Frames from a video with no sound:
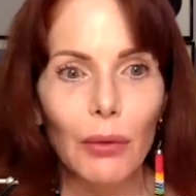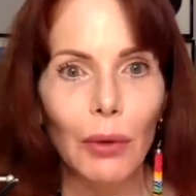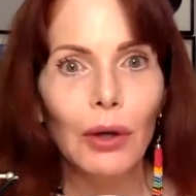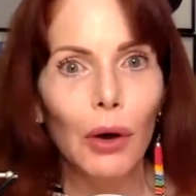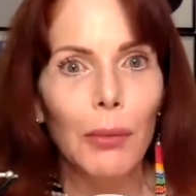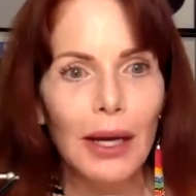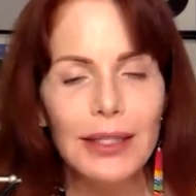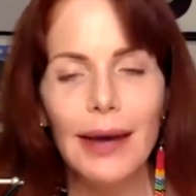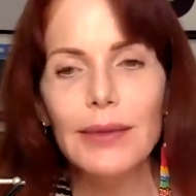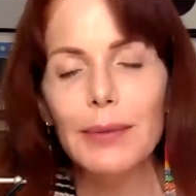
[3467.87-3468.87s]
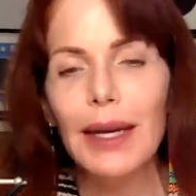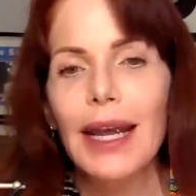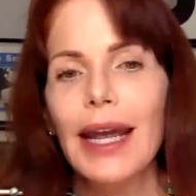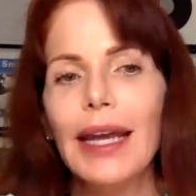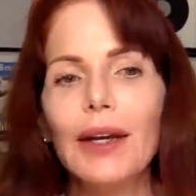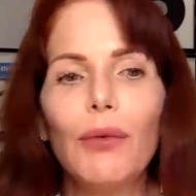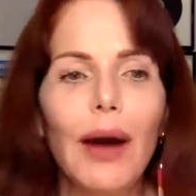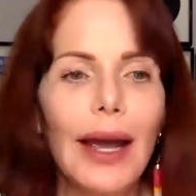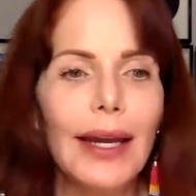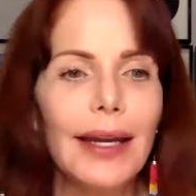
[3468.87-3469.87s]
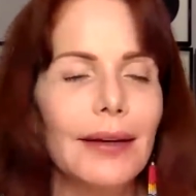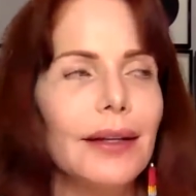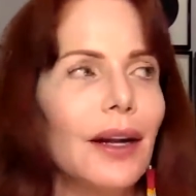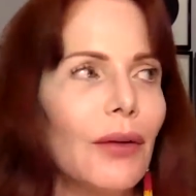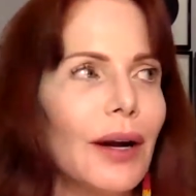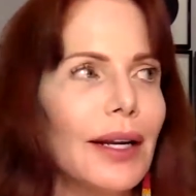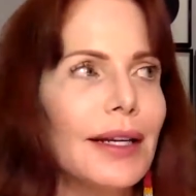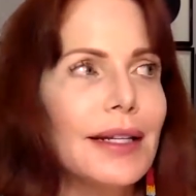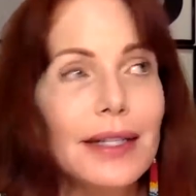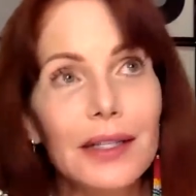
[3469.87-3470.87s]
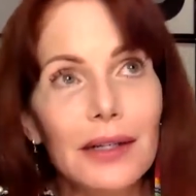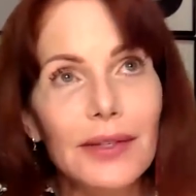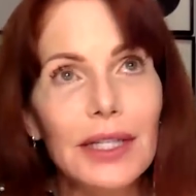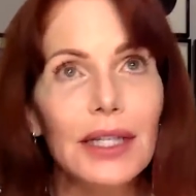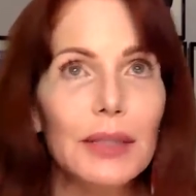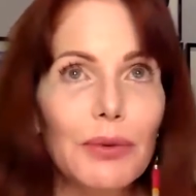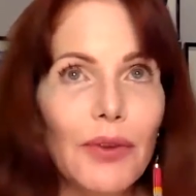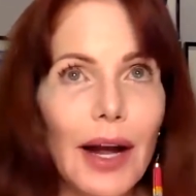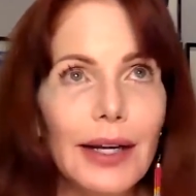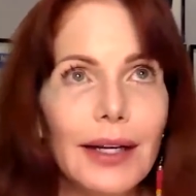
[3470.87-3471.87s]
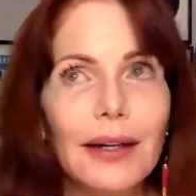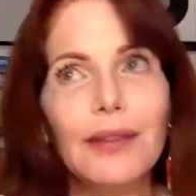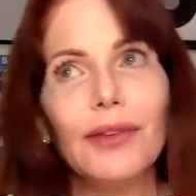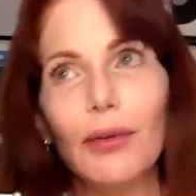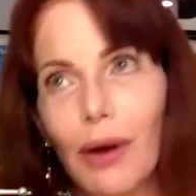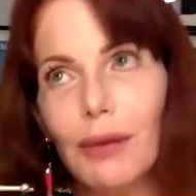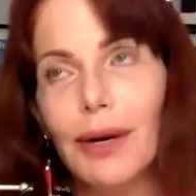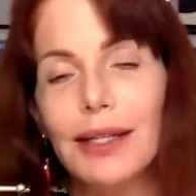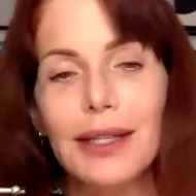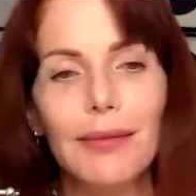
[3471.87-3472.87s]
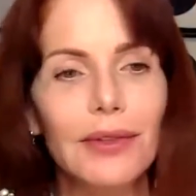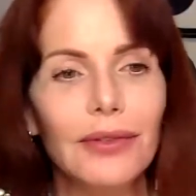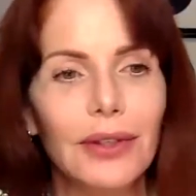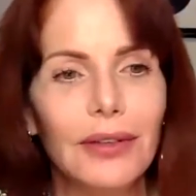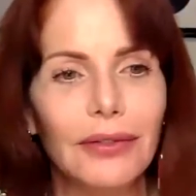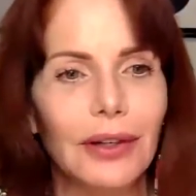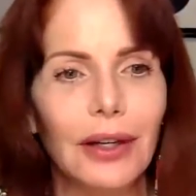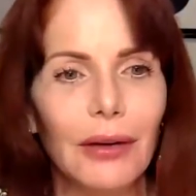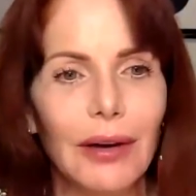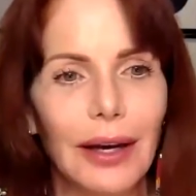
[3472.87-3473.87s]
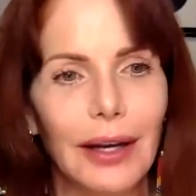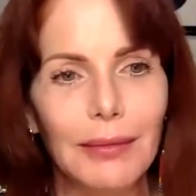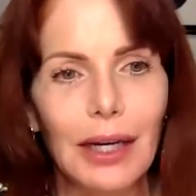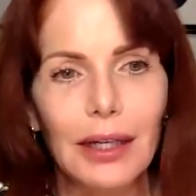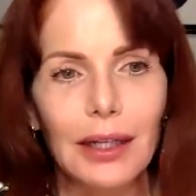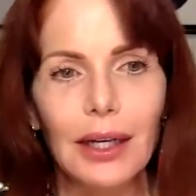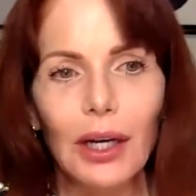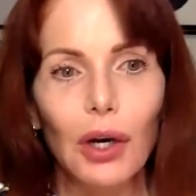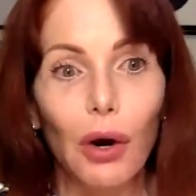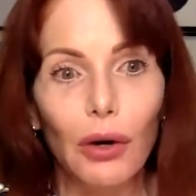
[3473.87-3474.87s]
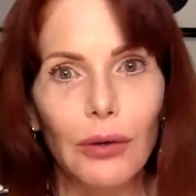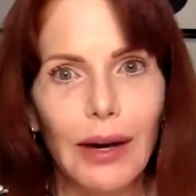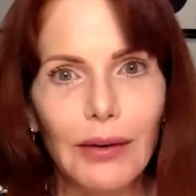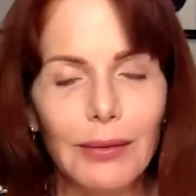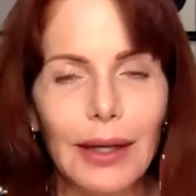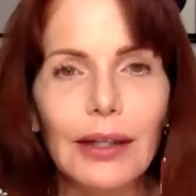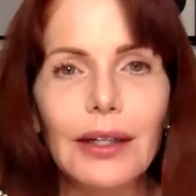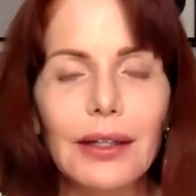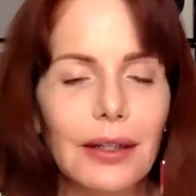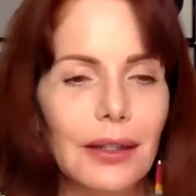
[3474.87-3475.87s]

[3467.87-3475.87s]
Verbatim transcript: everyone go buy subs, but in a way, you know what? It is service that is provided. And if you want to buy subs, feel free, go ahead. I'm not going to call you out about it.